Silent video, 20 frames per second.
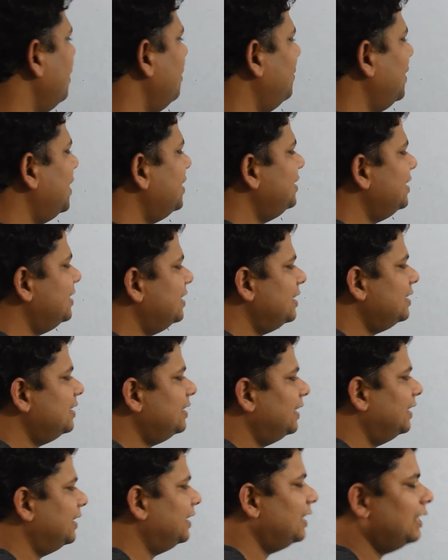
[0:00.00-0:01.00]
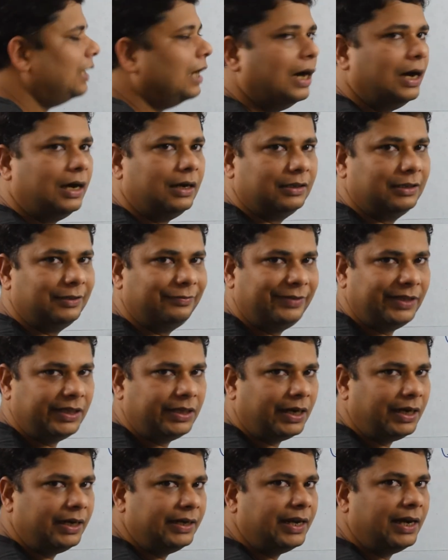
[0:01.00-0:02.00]
because this is little
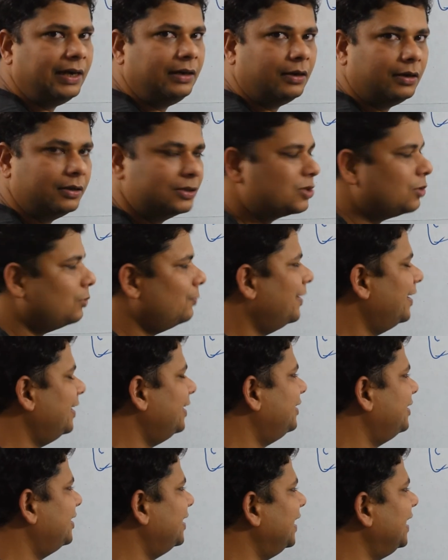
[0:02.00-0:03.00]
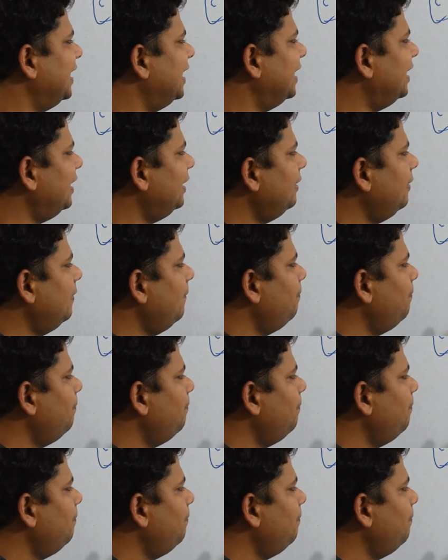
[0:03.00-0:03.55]
difficult and also very tricky